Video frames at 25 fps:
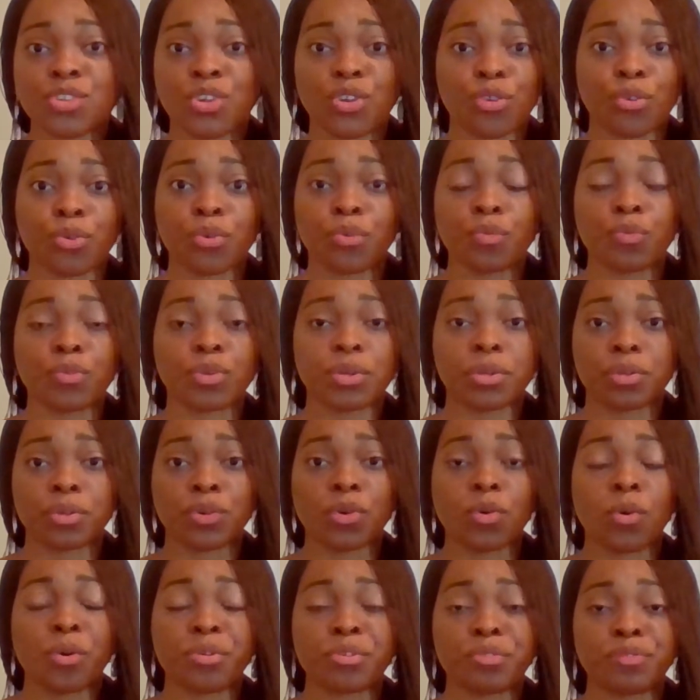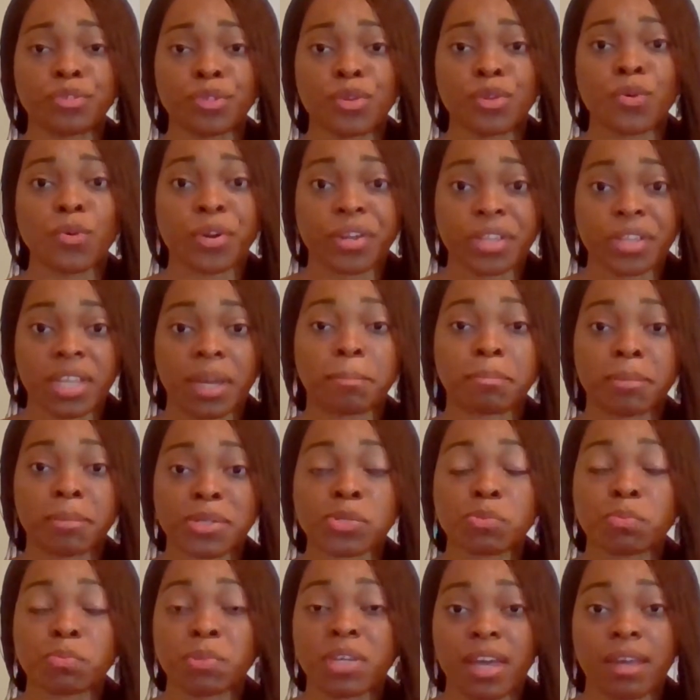You know, in a court of law, there
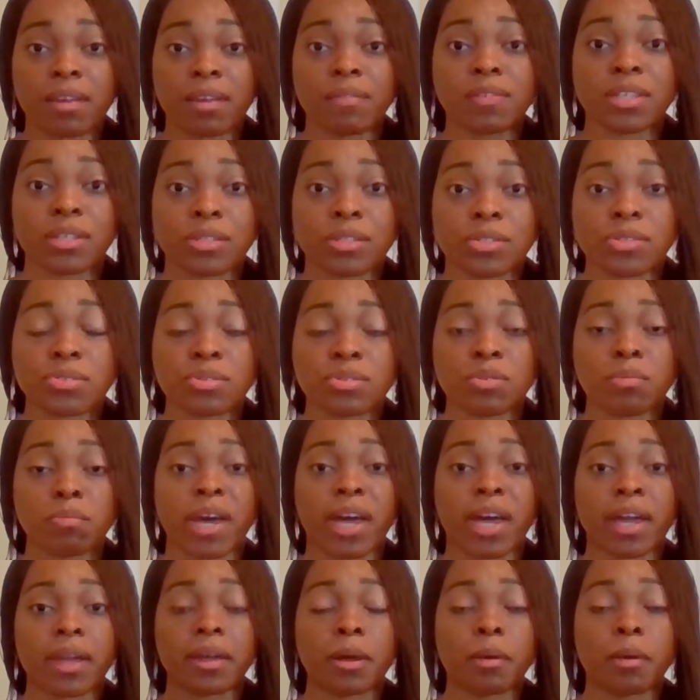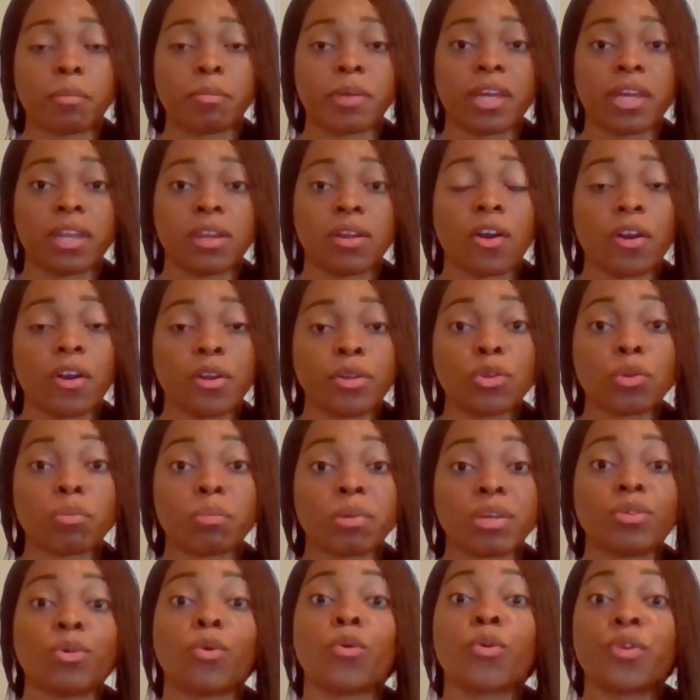must be evidence to back up an
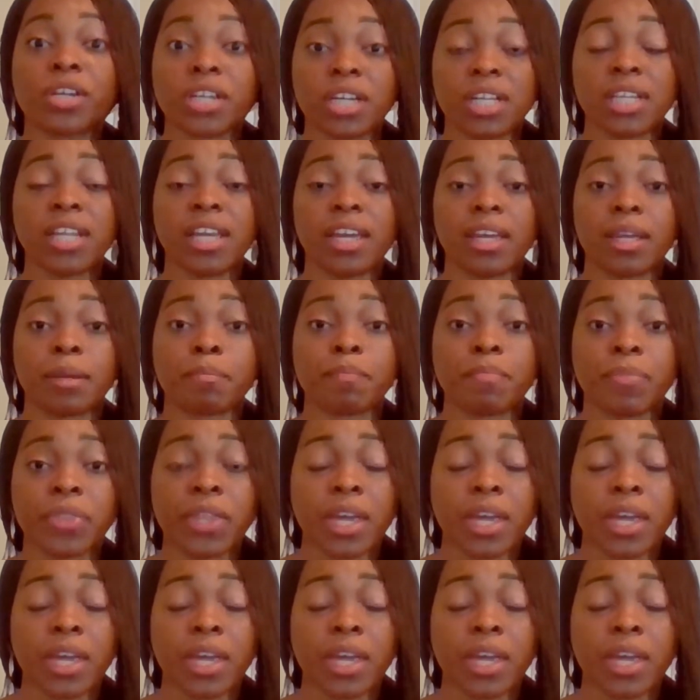argument or claim,